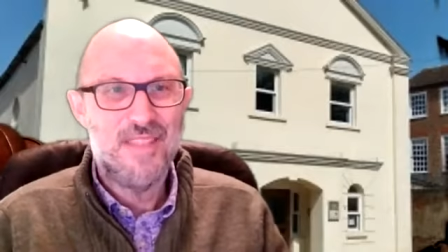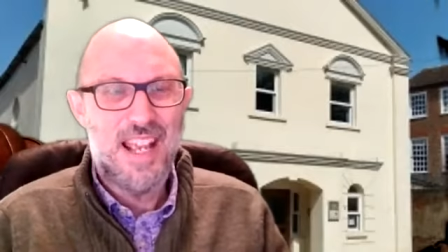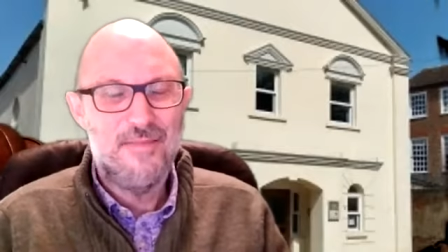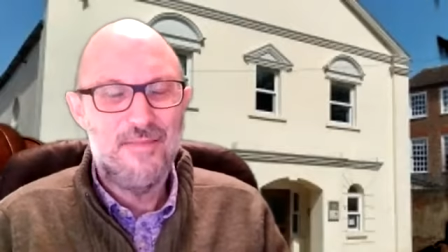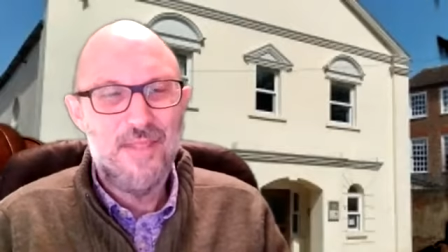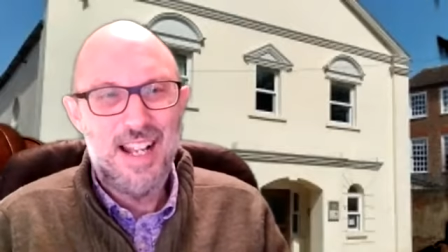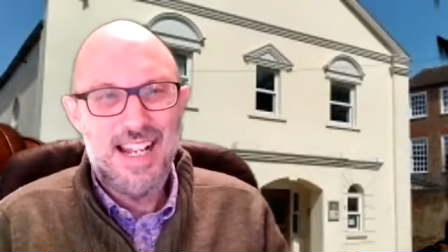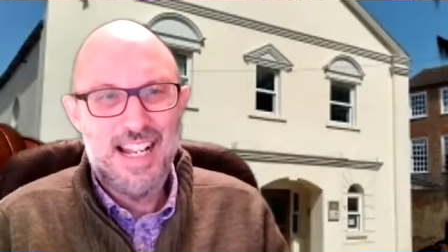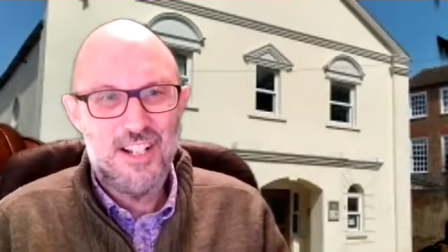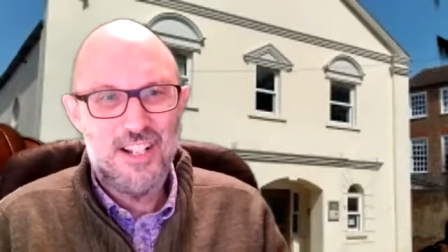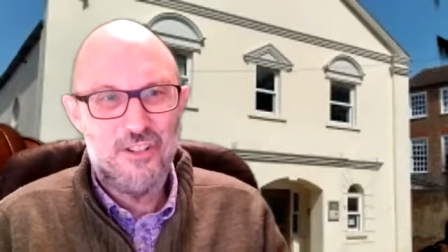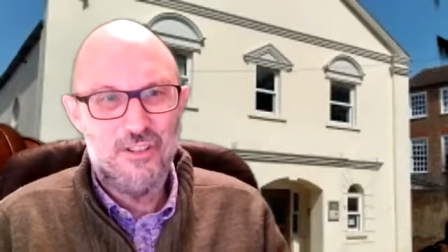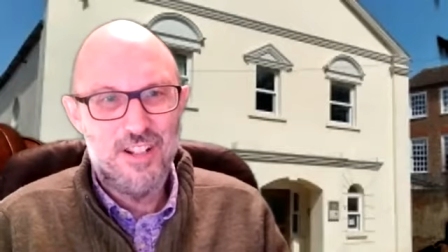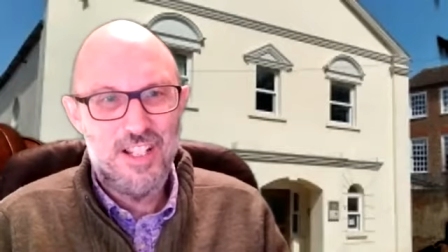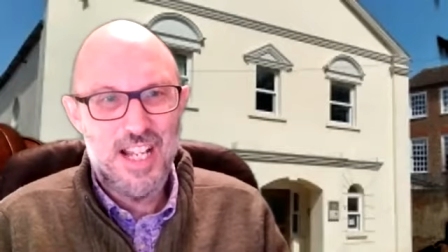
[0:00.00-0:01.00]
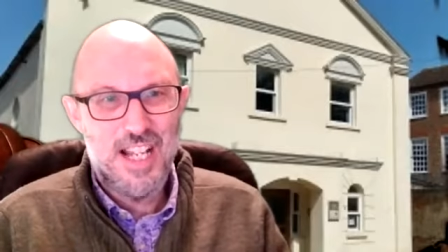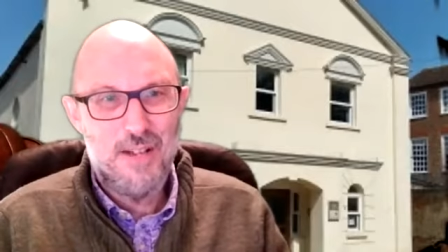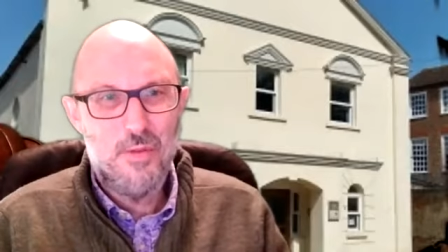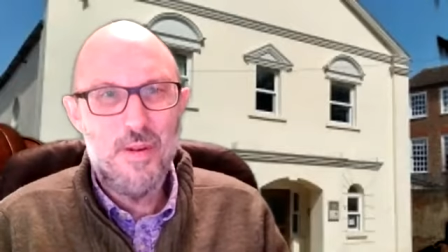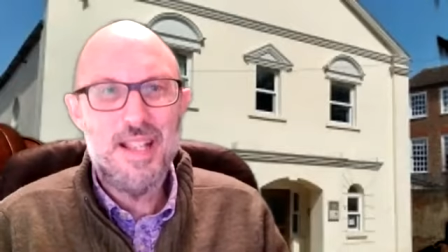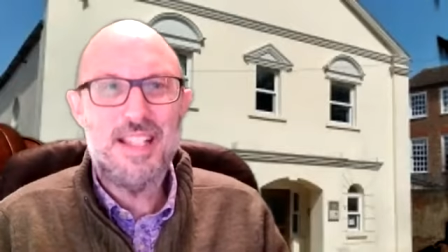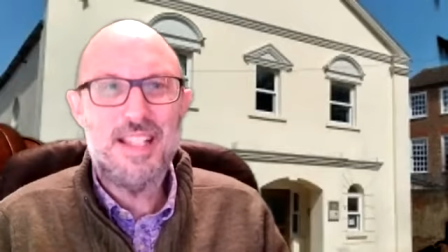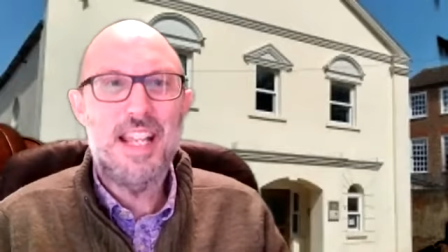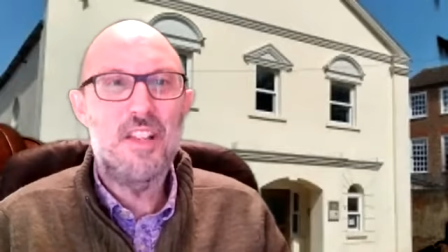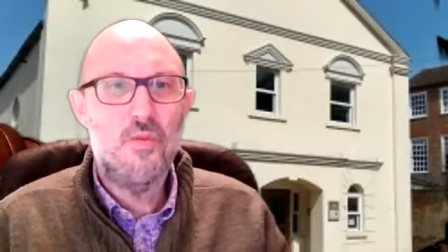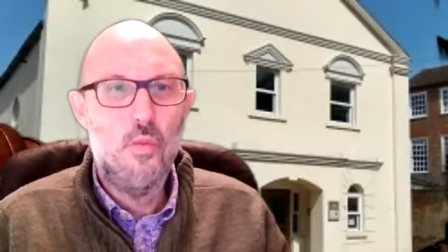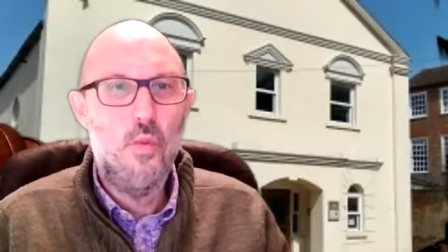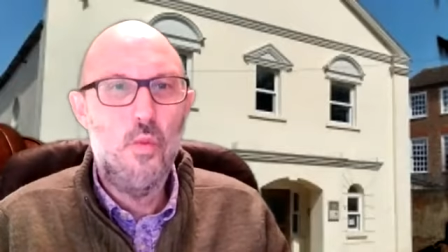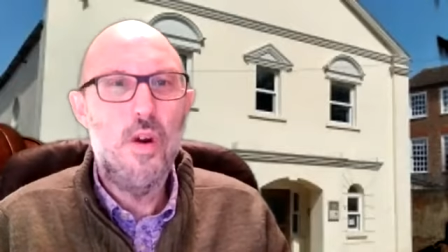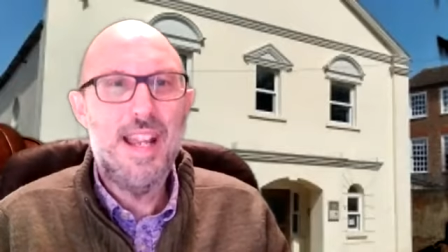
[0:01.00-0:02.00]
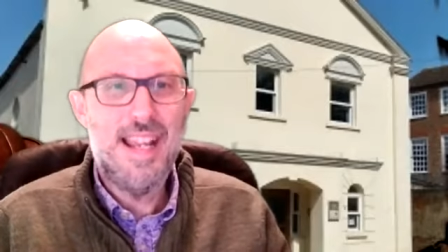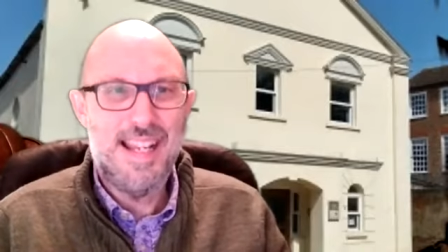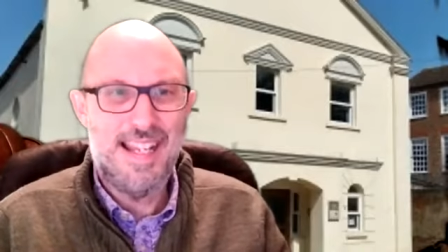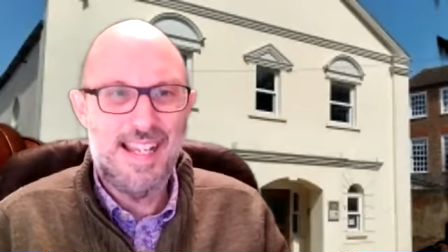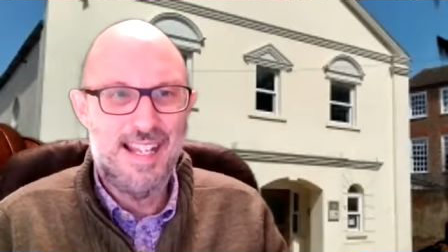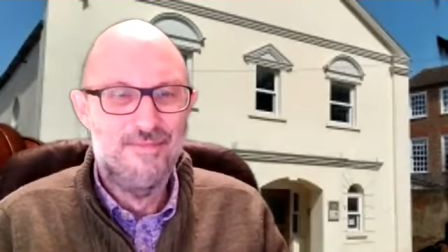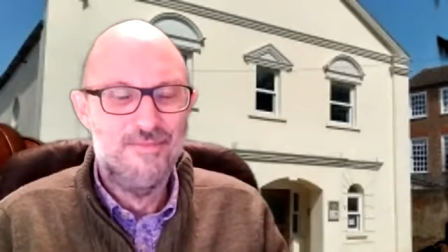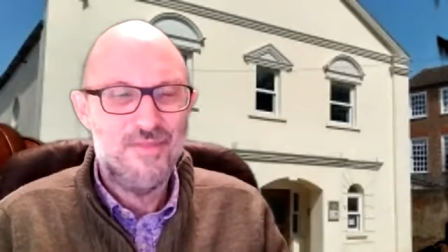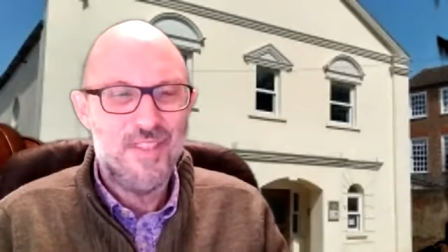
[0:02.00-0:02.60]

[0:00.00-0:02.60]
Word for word: And my lecturer said, when it says we,